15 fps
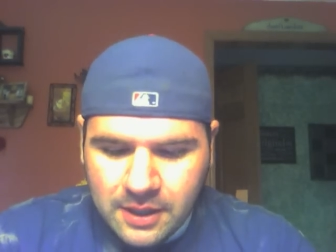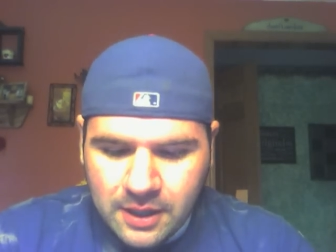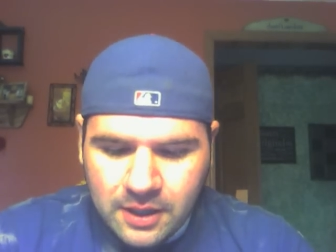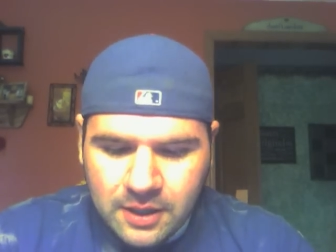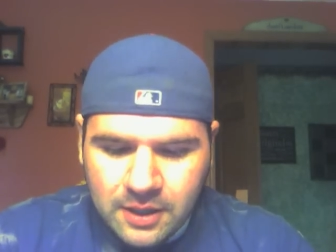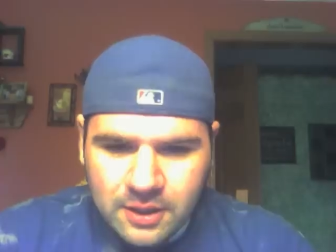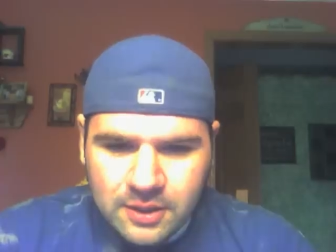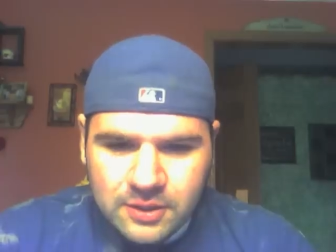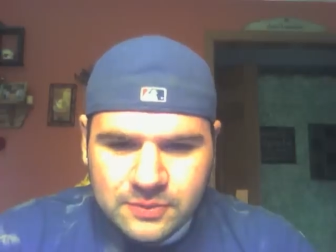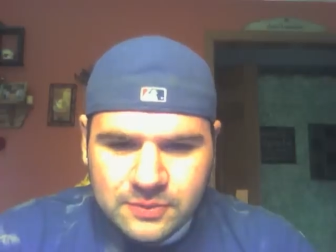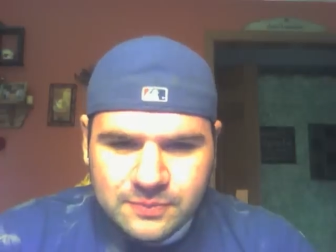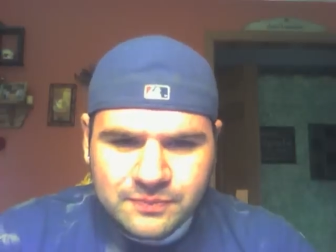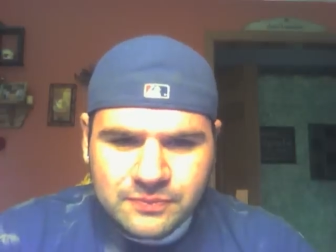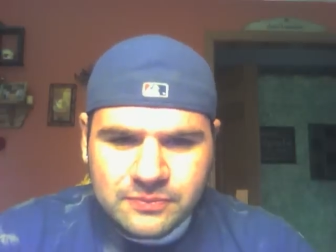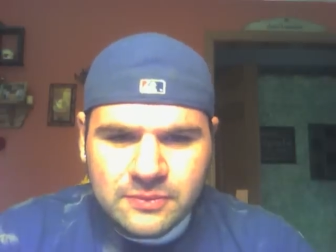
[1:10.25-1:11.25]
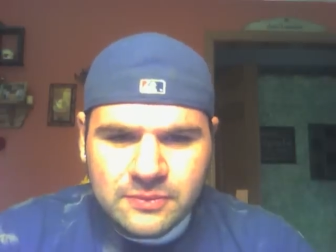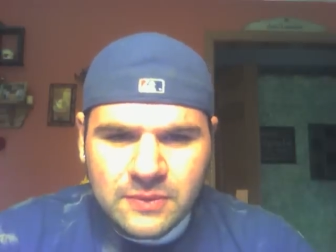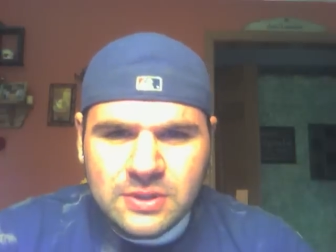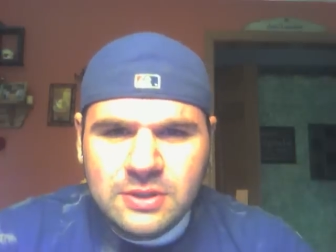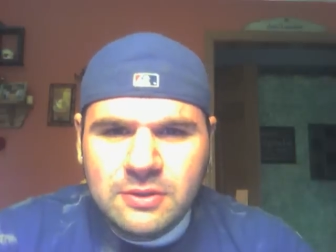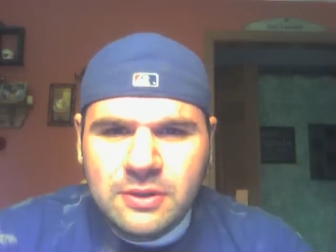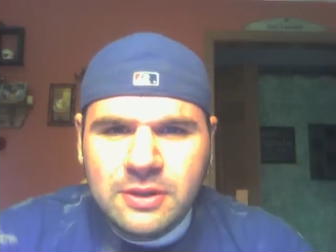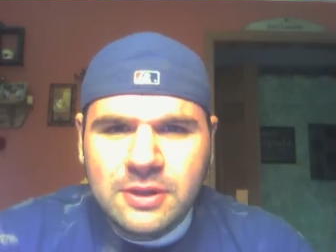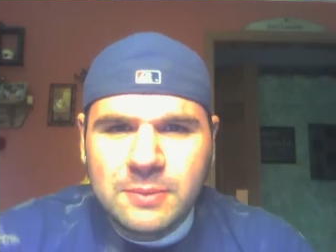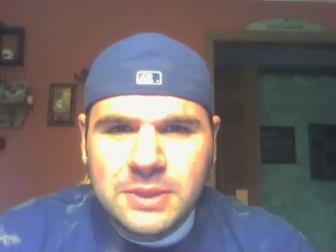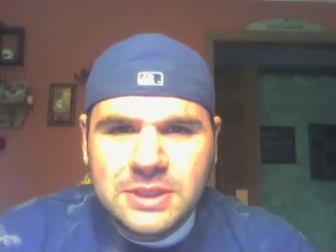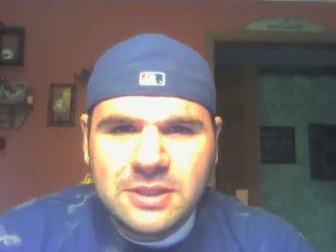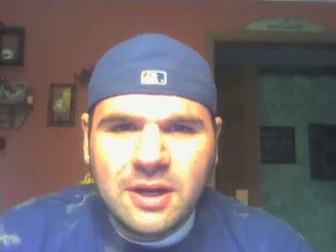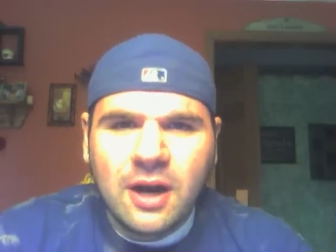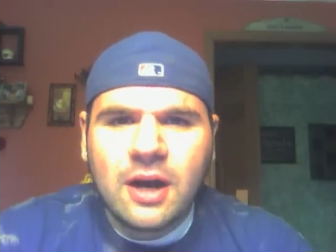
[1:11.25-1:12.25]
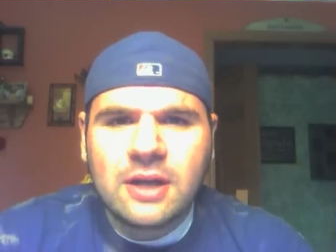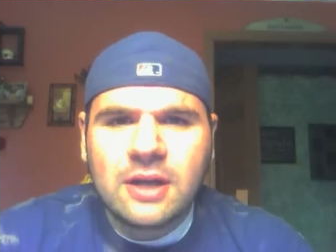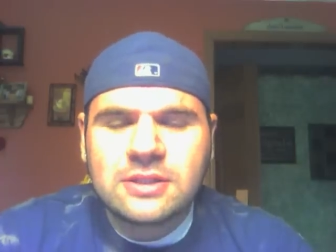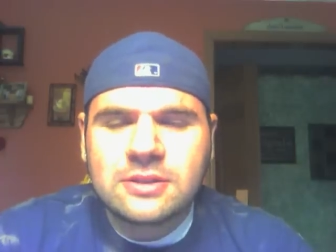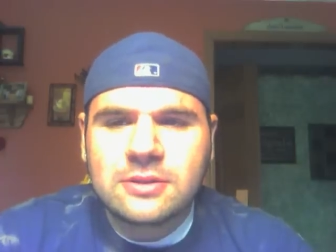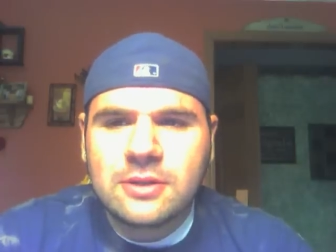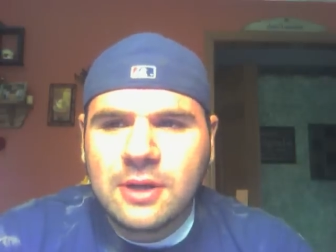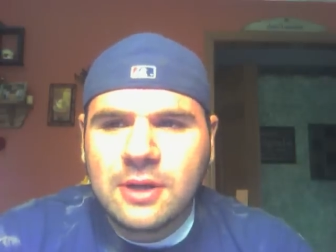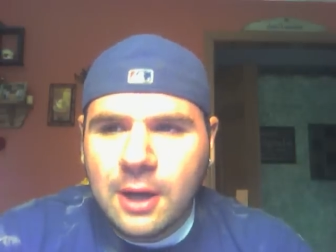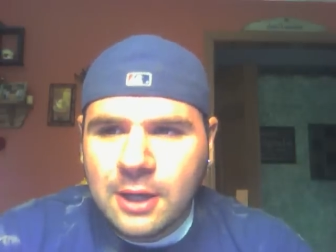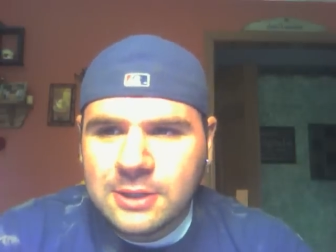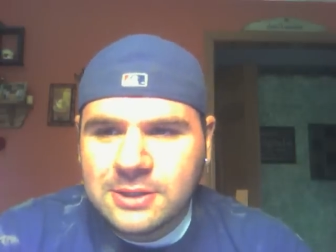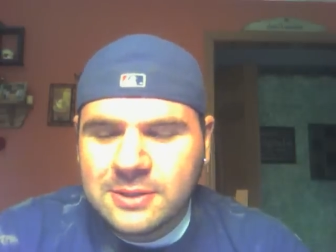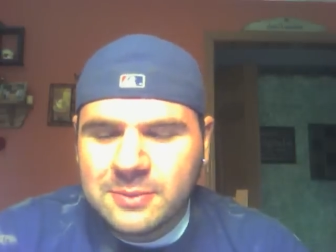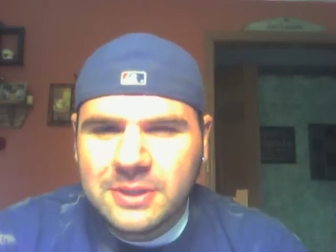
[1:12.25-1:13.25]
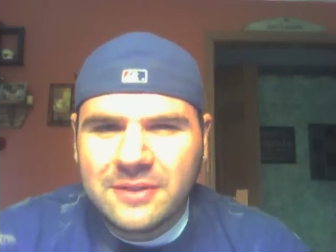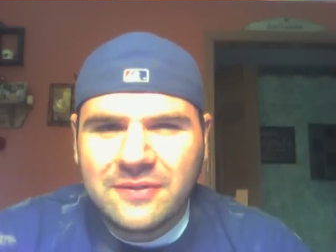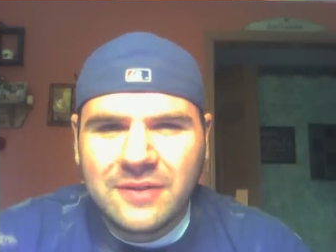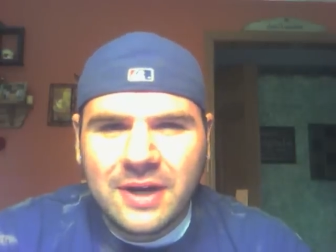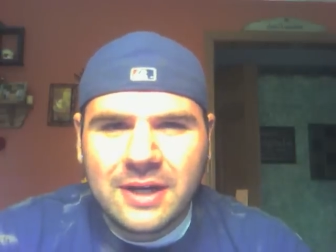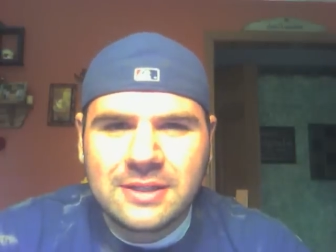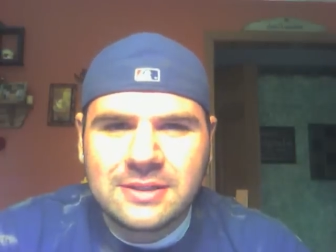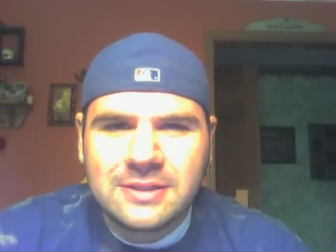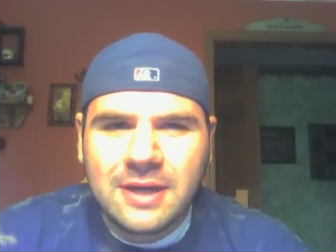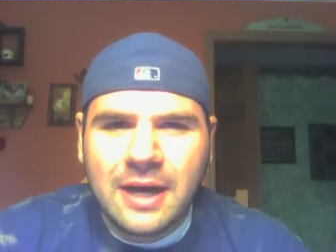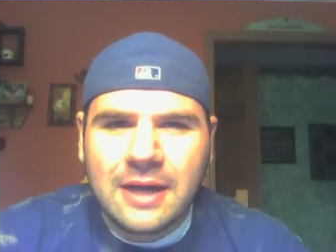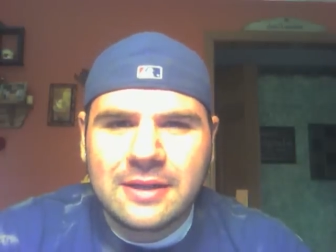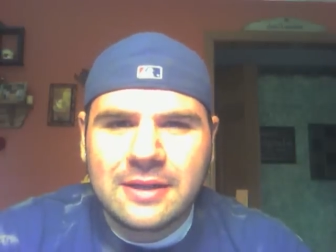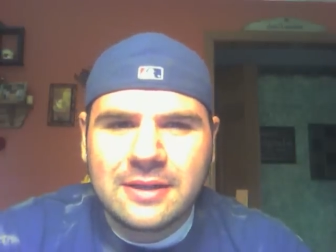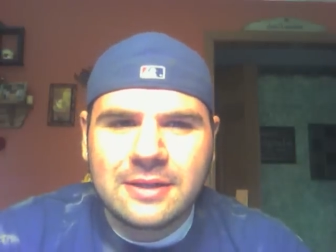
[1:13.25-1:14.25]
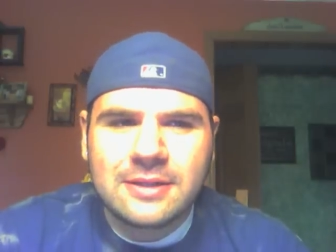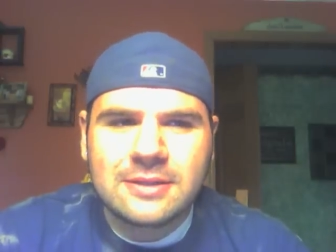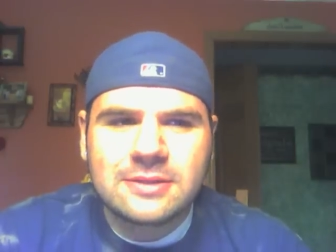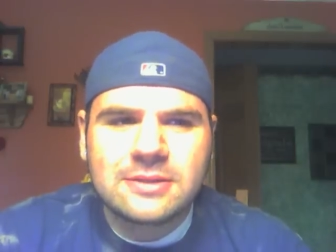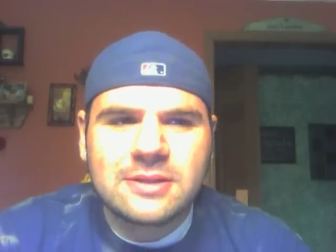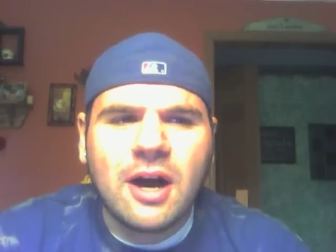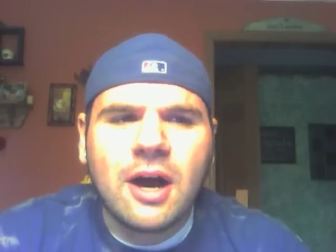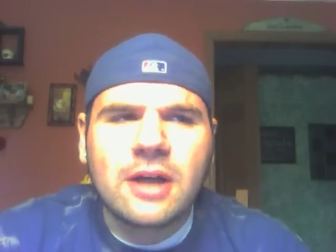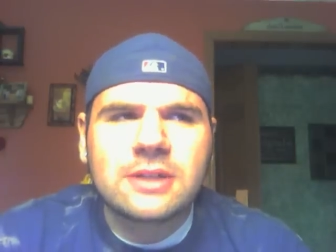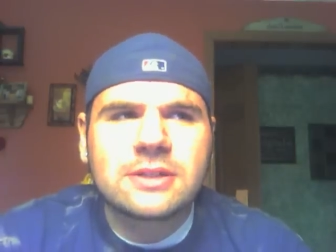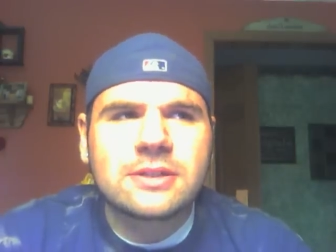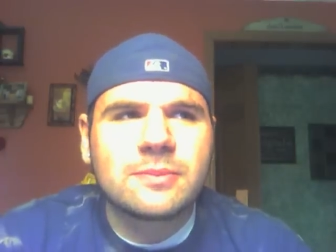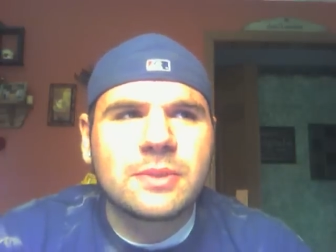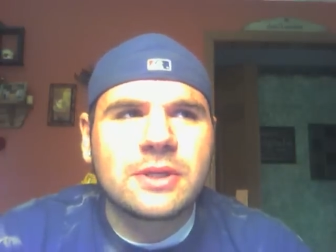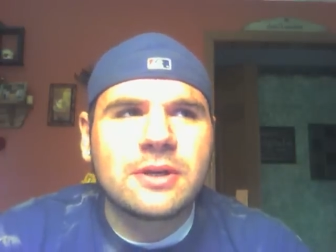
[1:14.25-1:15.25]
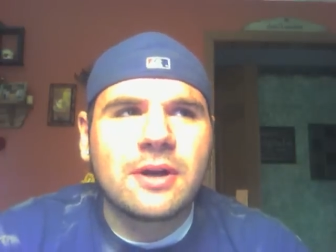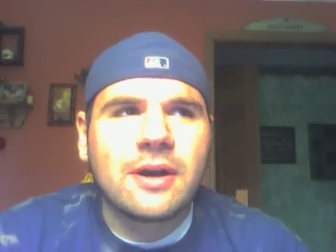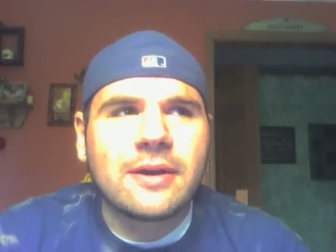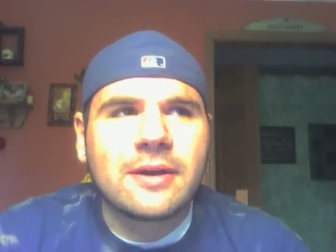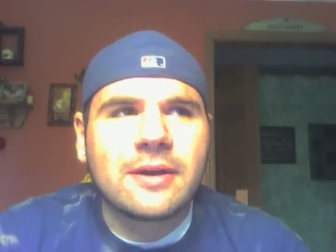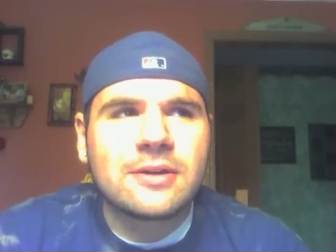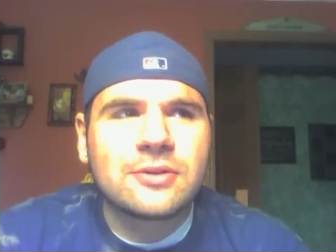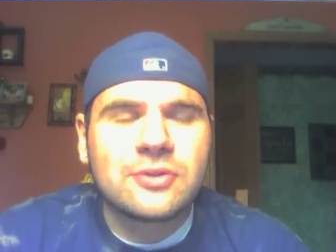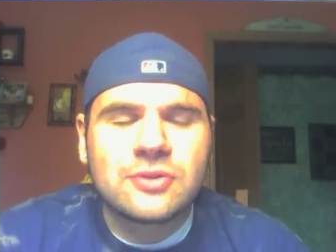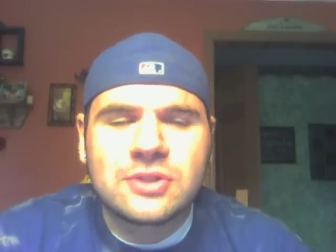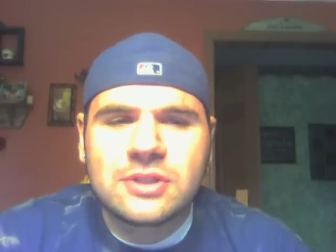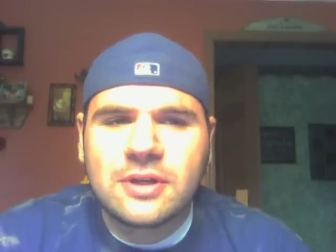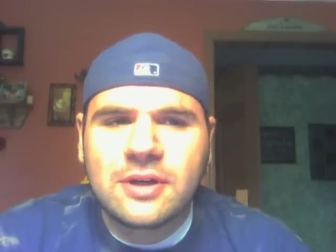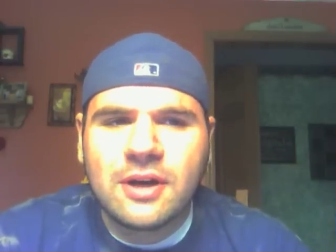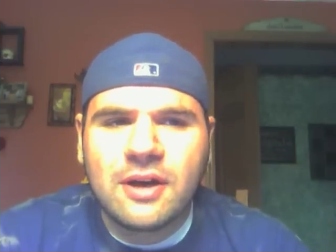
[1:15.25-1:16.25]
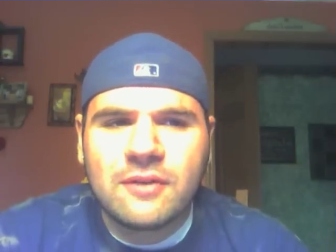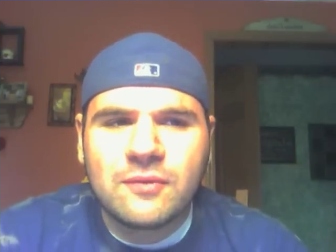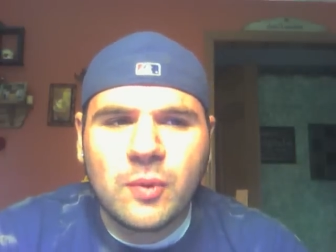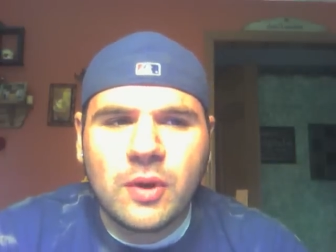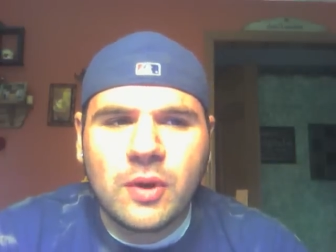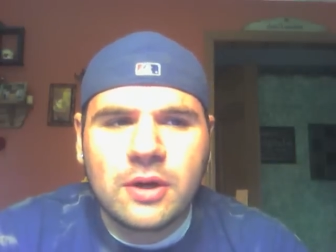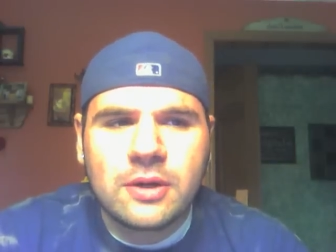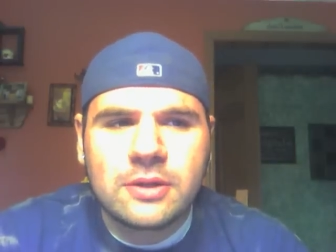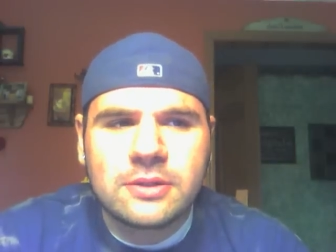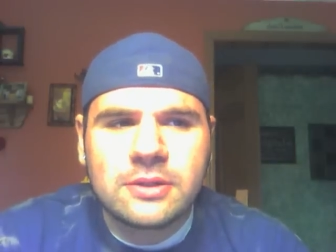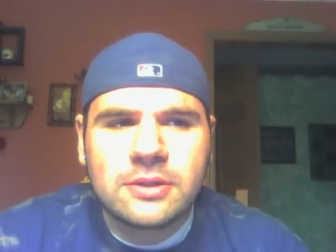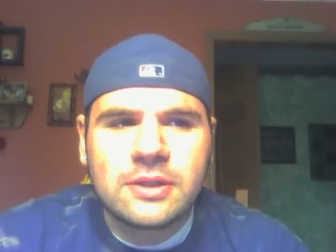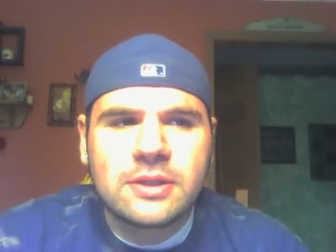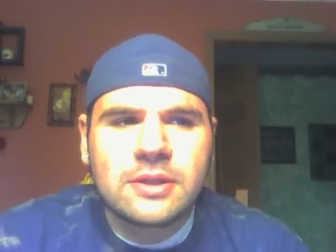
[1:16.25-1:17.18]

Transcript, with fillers: Um, so the theme is loss. You know, loss could be defined as a lot of things. Loss could be like losing a loved one,